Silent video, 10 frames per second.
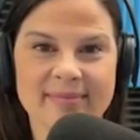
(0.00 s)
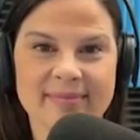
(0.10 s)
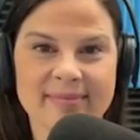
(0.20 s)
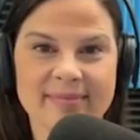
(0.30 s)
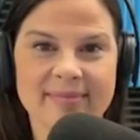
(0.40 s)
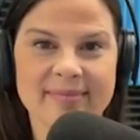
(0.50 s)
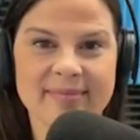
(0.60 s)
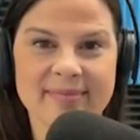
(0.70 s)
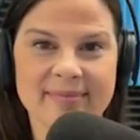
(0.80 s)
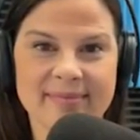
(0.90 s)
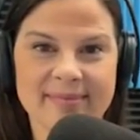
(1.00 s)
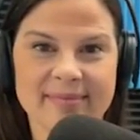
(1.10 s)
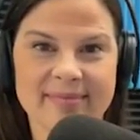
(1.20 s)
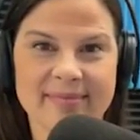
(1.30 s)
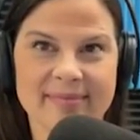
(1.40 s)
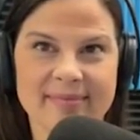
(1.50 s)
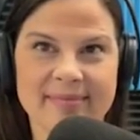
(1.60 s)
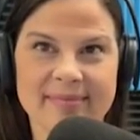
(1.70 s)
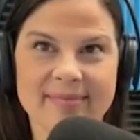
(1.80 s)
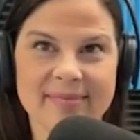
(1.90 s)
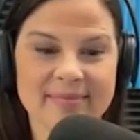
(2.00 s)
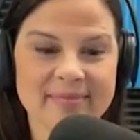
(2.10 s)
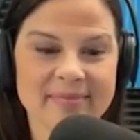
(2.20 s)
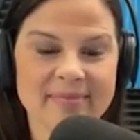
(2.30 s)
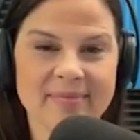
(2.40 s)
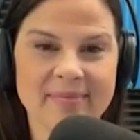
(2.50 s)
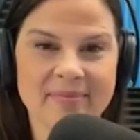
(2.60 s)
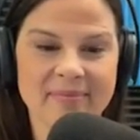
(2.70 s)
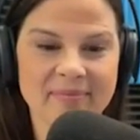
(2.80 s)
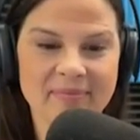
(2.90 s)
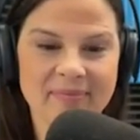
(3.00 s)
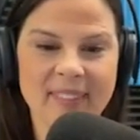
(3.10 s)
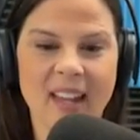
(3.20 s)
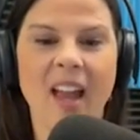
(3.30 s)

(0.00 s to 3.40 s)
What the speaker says: This person isn't speaking.